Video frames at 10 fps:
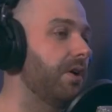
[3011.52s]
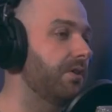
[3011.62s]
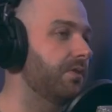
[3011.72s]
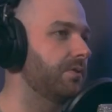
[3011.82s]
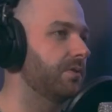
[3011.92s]

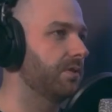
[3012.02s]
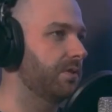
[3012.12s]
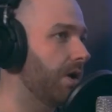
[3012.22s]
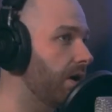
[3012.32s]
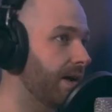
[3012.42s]
not the
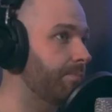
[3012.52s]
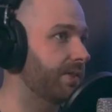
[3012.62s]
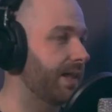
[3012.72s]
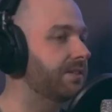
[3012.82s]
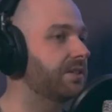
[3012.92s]
not an up,
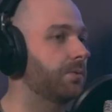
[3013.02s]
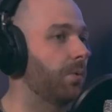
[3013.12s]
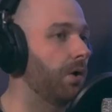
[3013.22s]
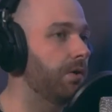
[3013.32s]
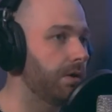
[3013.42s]
empathetic
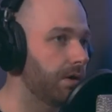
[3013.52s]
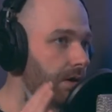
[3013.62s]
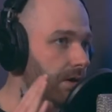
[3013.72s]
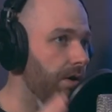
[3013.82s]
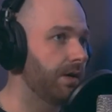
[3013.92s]
one. Shit?
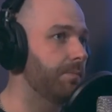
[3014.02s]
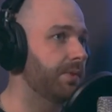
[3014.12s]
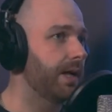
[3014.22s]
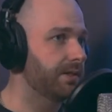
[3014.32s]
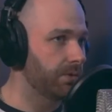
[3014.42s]
Not an
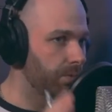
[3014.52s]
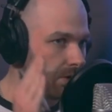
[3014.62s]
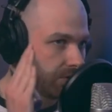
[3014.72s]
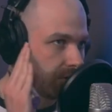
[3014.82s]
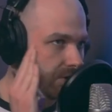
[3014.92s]
empathetic
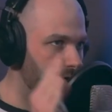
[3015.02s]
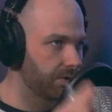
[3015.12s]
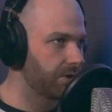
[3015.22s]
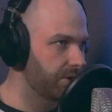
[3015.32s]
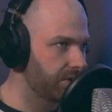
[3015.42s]
one. Just
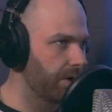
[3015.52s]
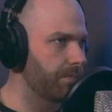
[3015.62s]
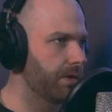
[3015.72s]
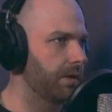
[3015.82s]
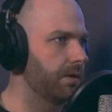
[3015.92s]
yeah. just
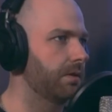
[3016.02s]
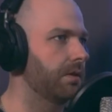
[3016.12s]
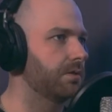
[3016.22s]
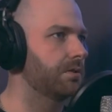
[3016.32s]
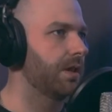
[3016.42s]
something
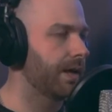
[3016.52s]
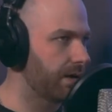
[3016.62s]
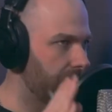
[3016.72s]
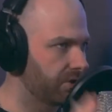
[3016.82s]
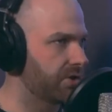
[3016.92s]
that's
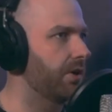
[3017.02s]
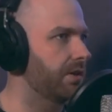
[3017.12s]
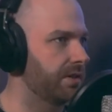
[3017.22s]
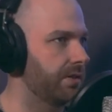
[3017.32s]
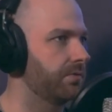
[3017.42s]
like
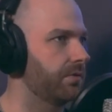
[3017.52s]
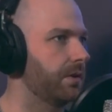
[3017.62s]
assertive.